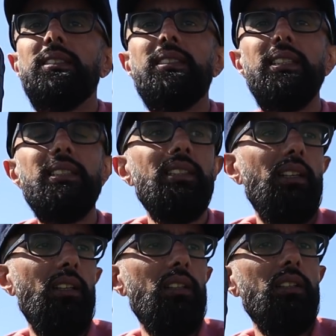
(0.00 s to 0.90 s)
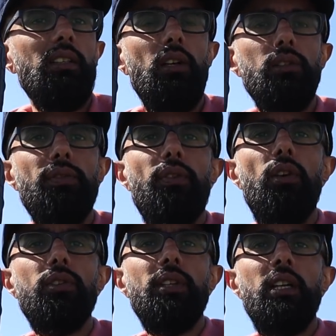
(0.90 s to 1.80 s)
detail on the
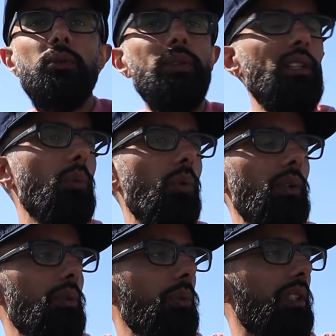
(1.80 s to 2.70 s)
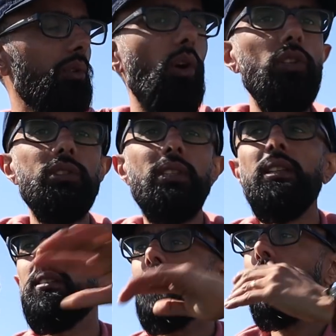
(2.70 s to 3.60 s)
foreground with the rocks
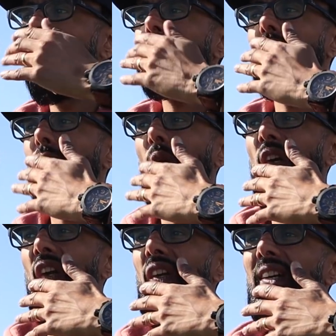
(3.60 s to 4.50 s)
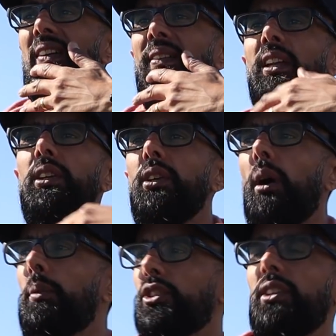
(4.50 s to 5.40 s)
and all that stuff going on.
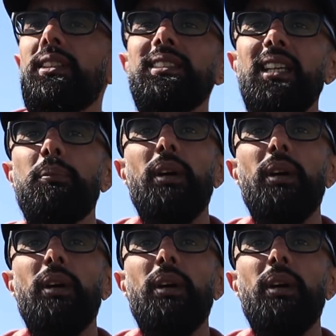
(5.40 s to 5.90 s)
Not much on this side,